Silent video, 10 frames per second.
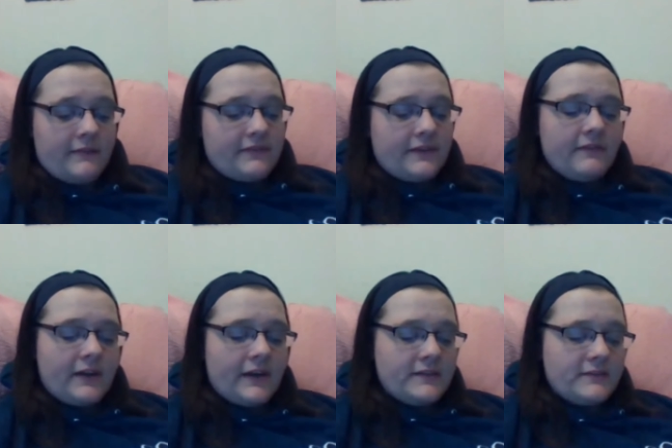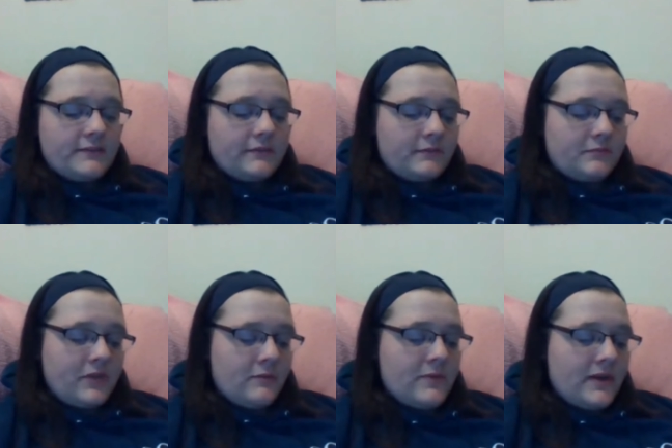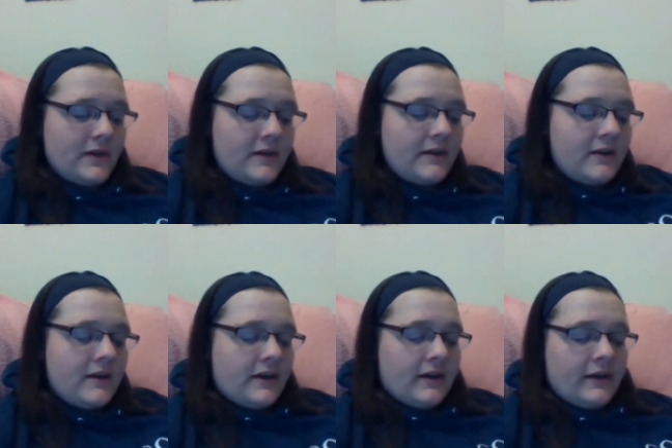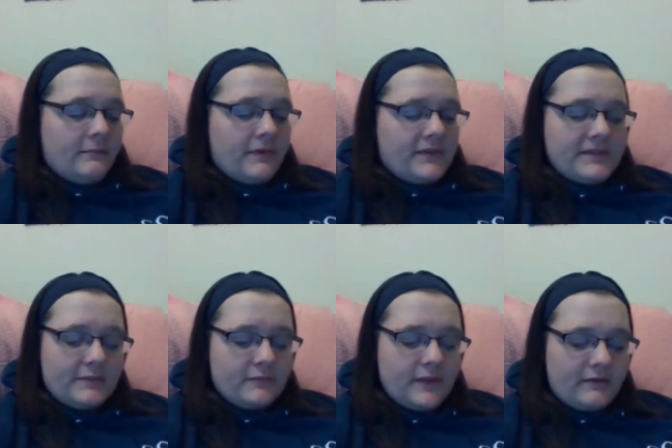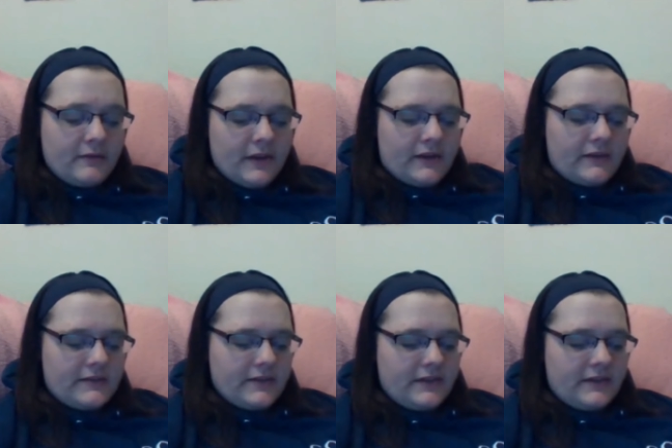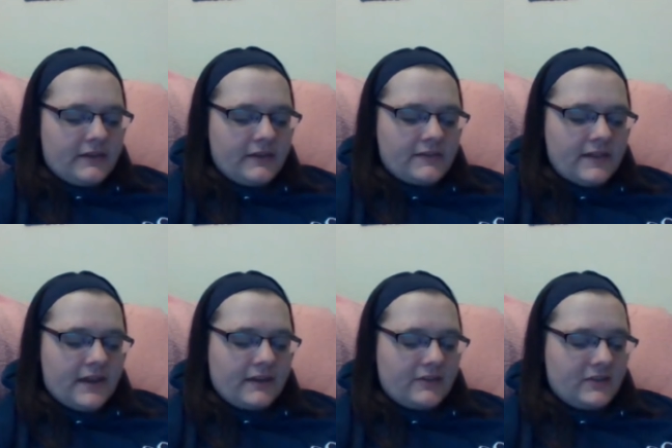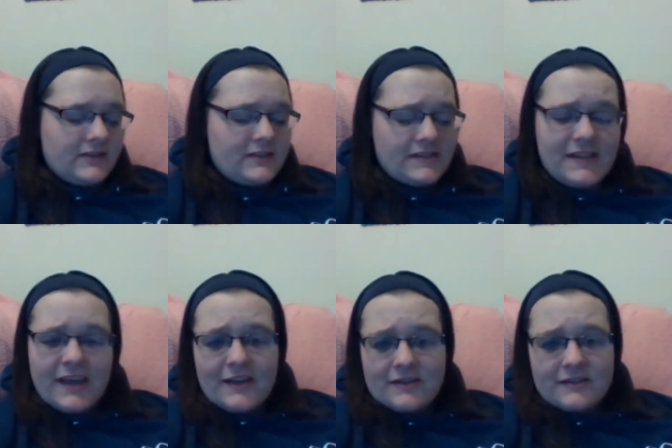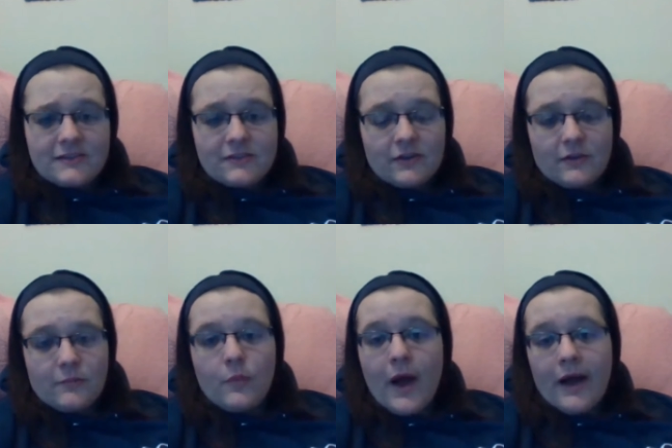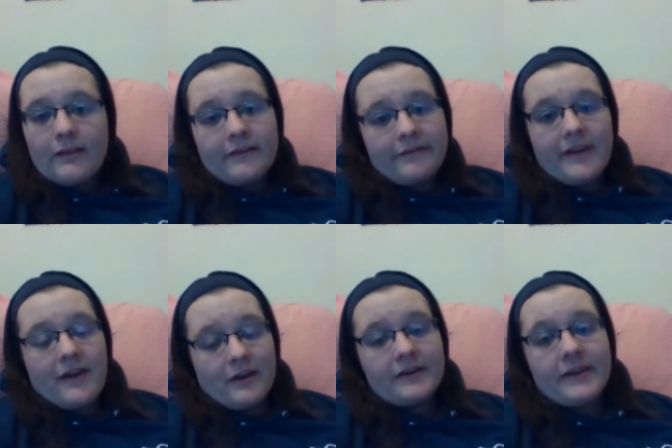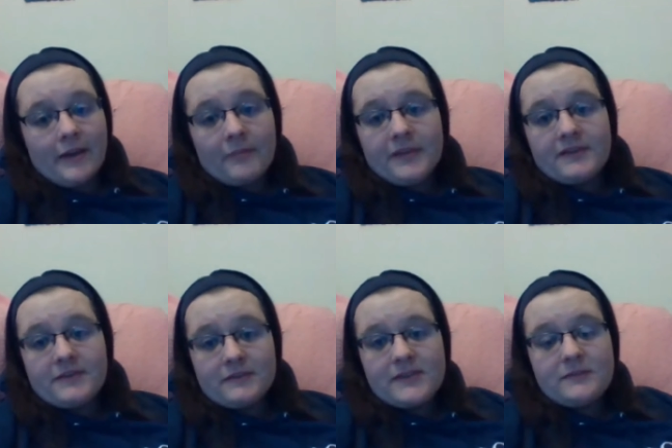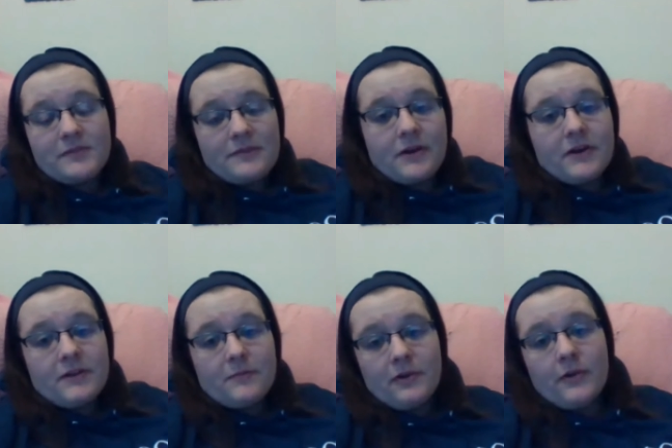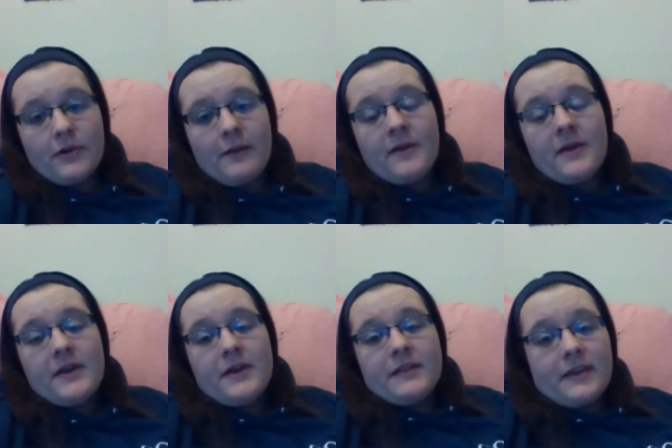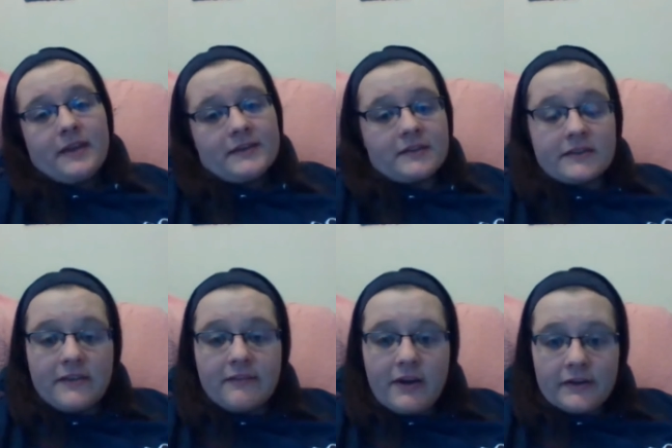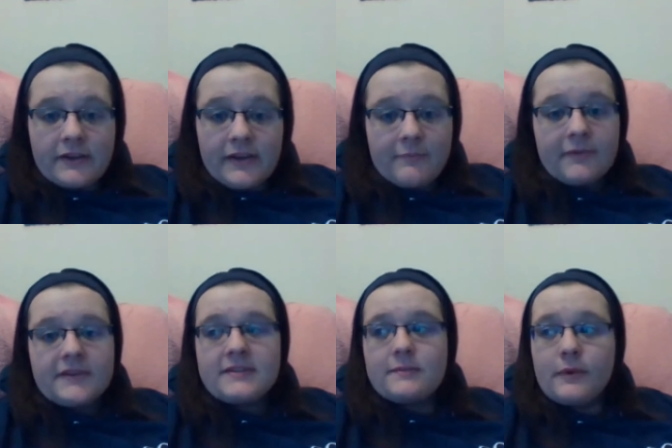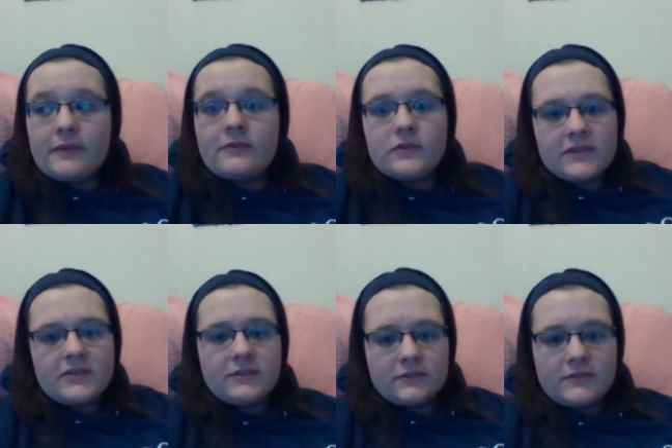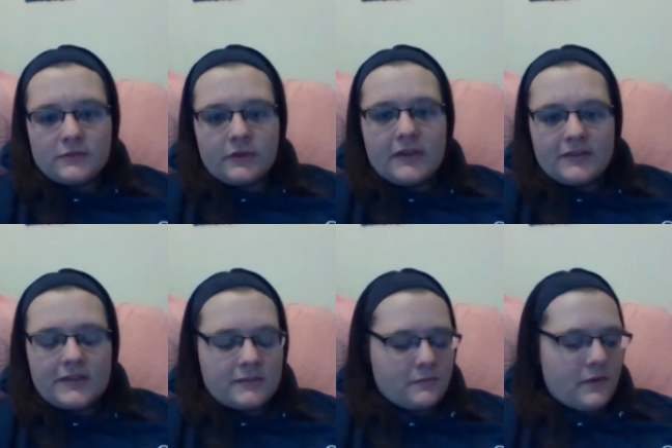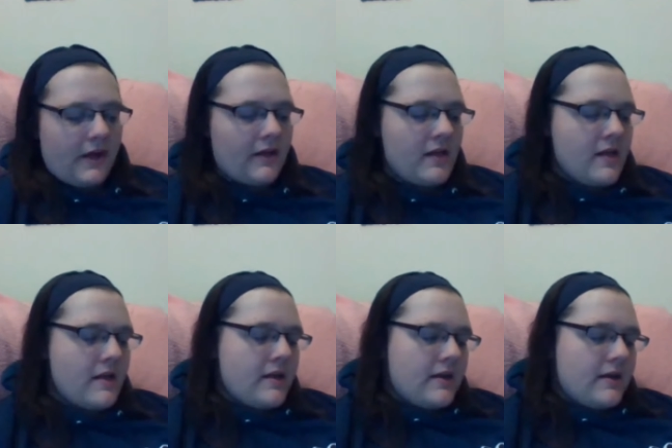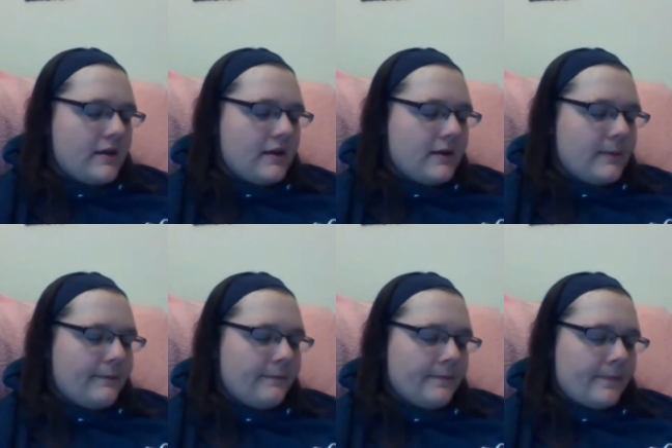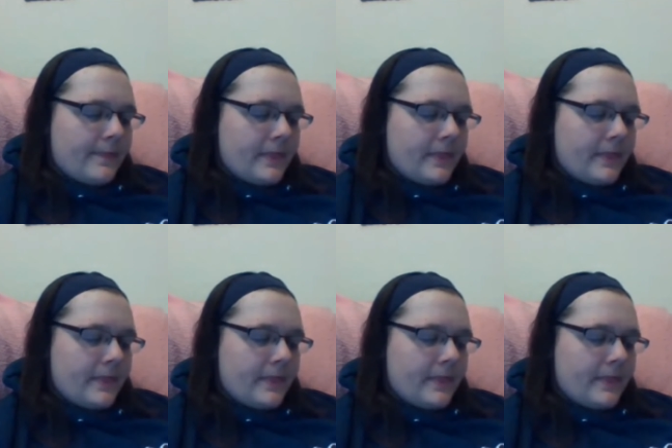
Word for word: have to have a high school diploma, um, basic reading writing skills, and just a desire to learn while living on campus. So that's a big part of the program they get to live on campus with traditional students as well. Um,